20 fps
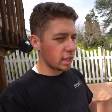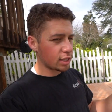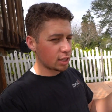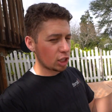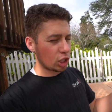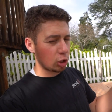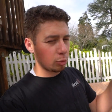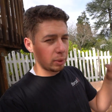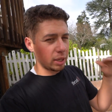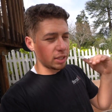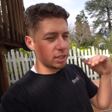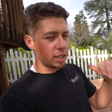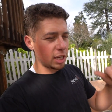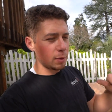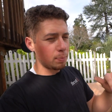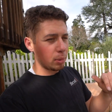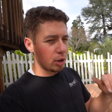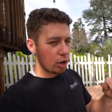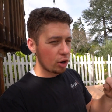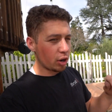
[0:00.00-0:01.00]
is a little bit
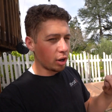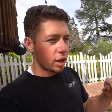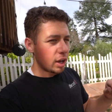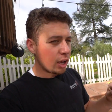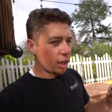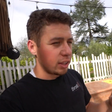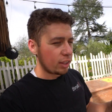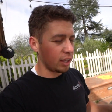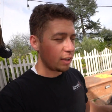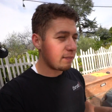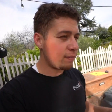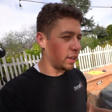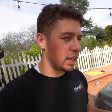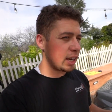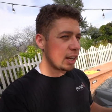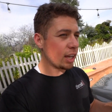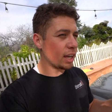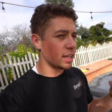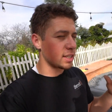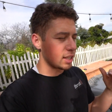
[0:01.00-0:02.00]
deeper. The
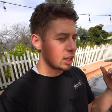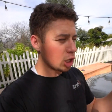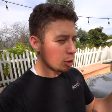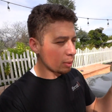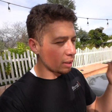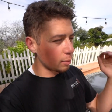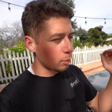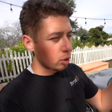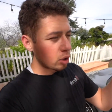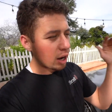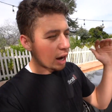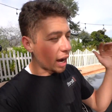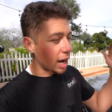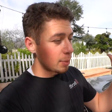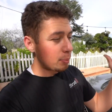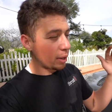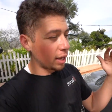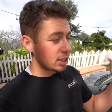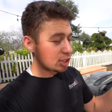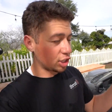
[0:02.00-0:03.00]
NVIDIA is a little bit more
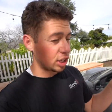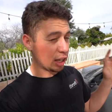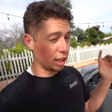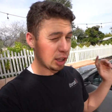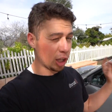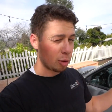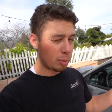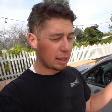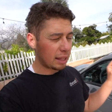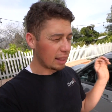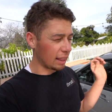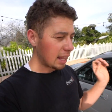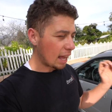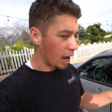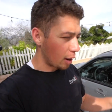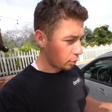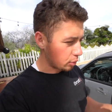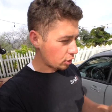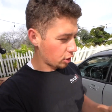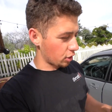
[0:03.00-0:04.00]
high pitched and a little bit
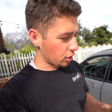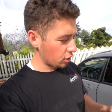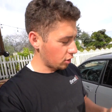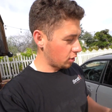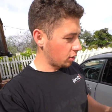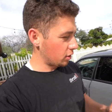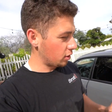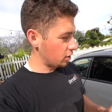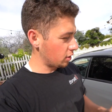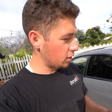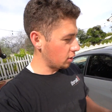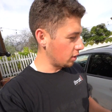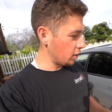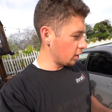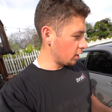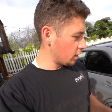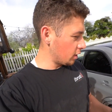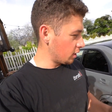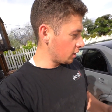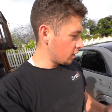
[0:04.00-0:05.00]
louder.
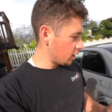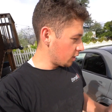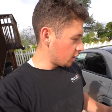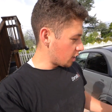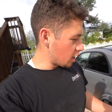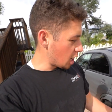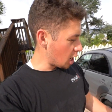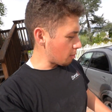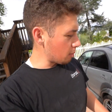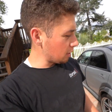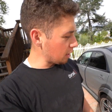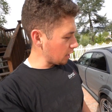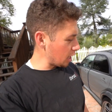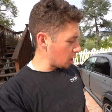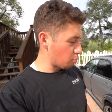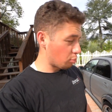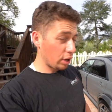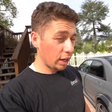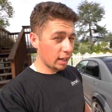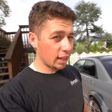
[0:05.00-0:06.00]
I'm gonna let
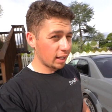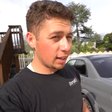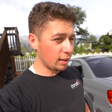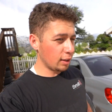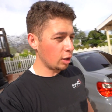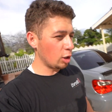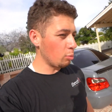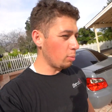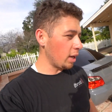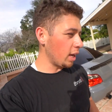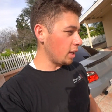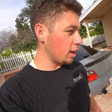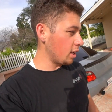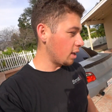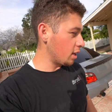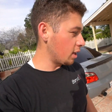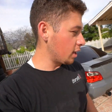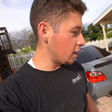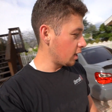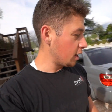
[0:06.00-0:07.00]
it break in a little bit.
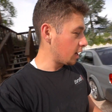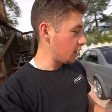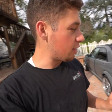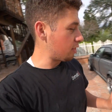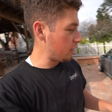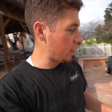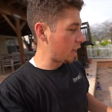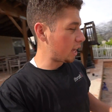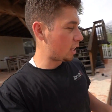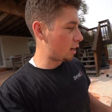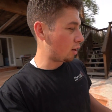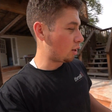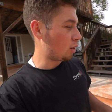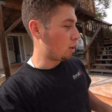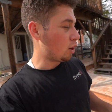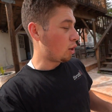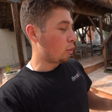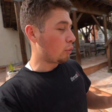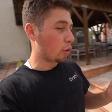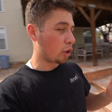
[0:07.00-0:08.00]

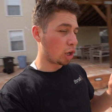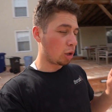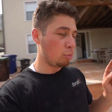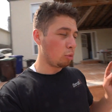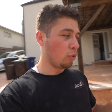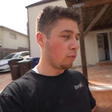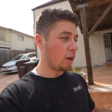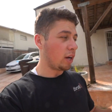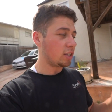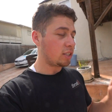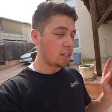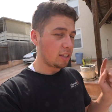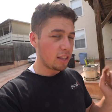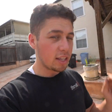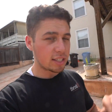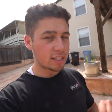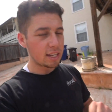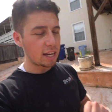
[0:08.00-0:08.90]
Then we're gonna move on to this